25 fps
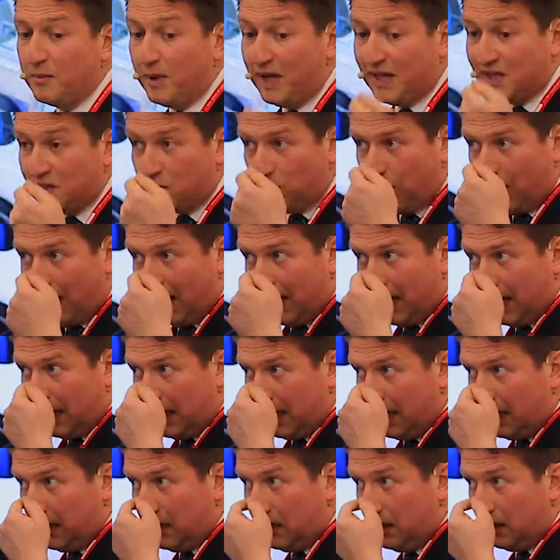best
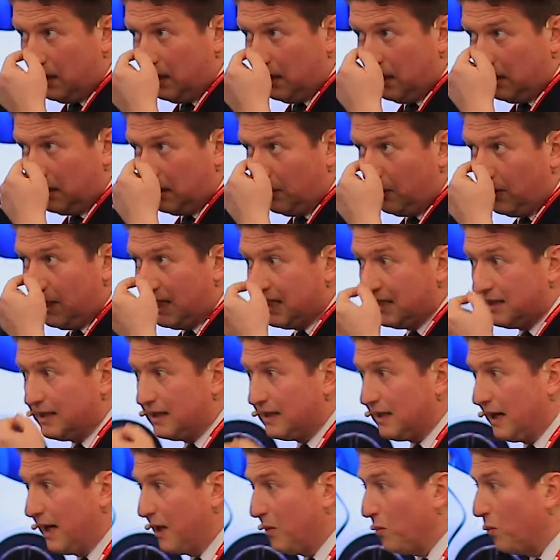way that will
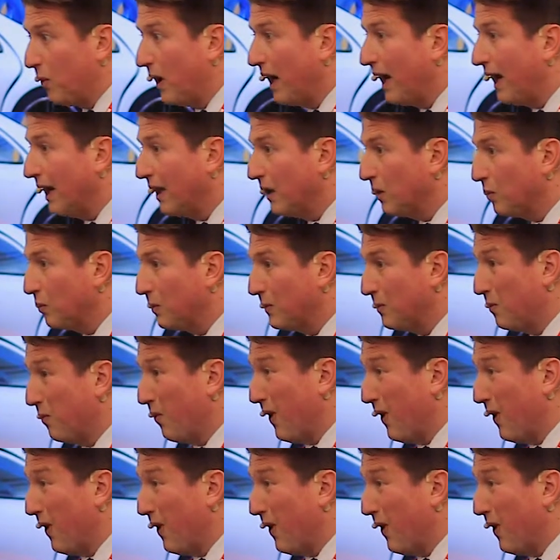integrate well with